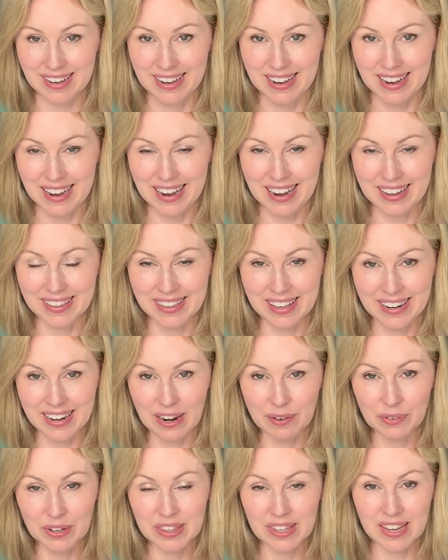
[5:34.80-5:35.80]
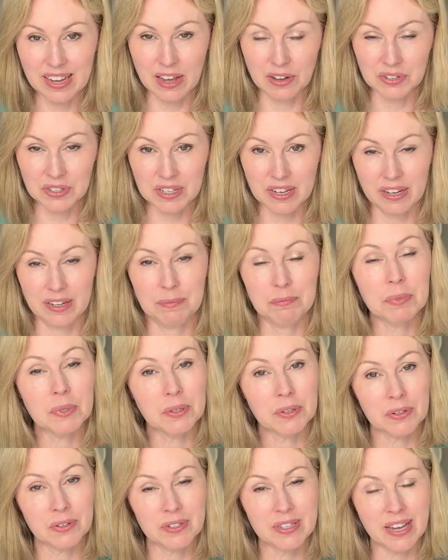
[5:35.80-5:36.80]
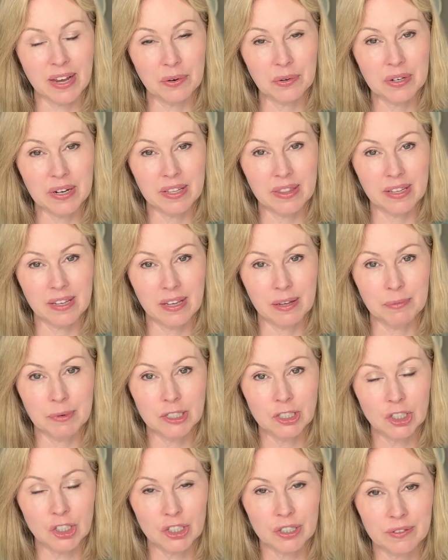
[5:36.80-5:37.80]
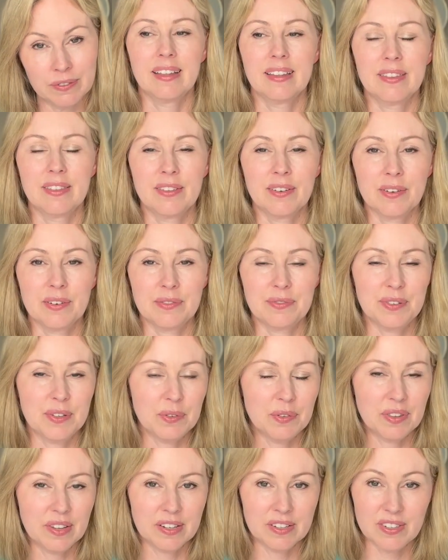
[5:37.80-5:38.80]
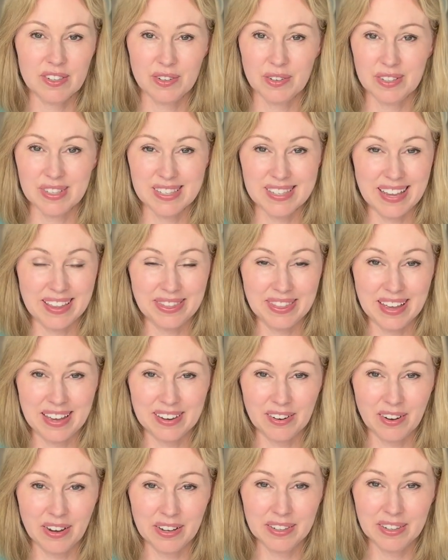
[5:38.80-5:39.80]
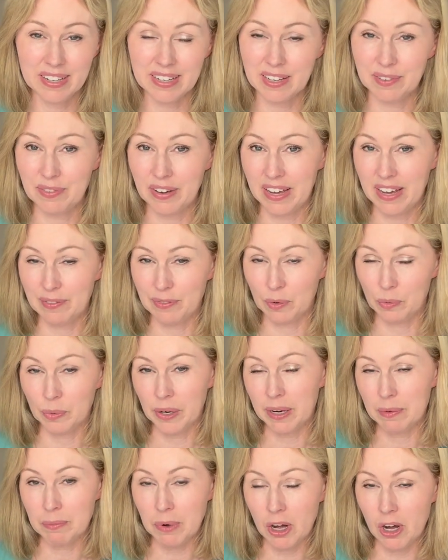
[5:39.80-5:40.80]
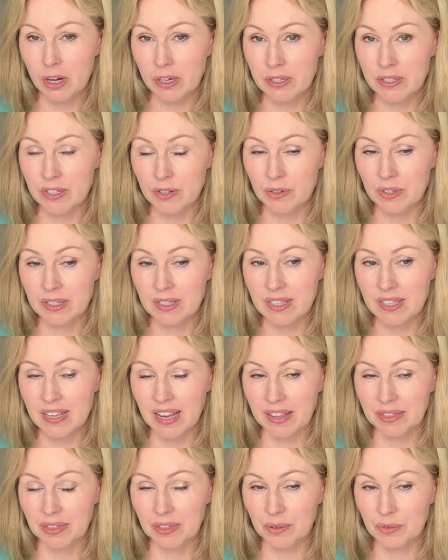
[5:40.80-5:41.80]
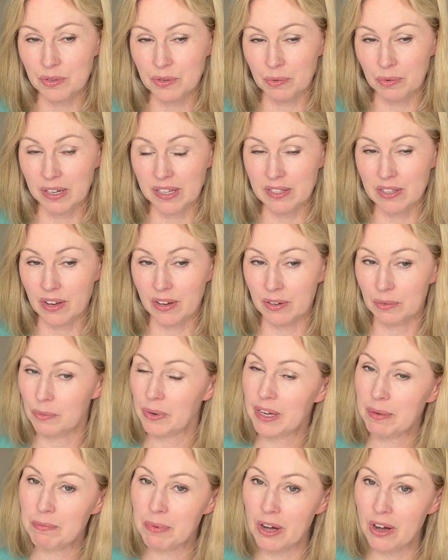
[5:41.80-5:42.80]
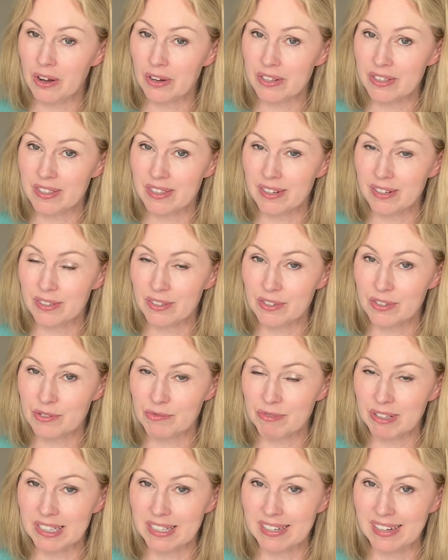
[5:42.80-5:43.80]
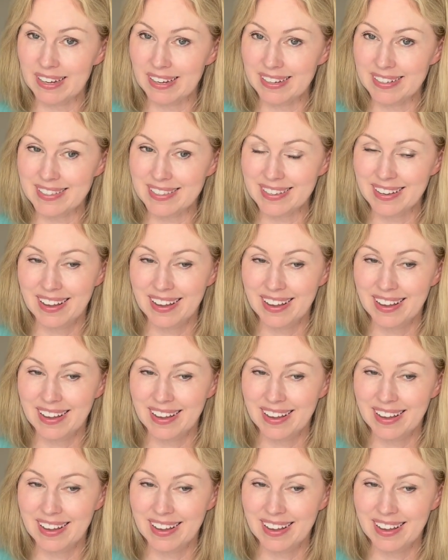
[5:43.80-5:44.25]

and then everything else kind of blurs out in the image. There are a few things you can set that on. Like if I have a ring box, you can set those rings on a ring box and it looks really nice.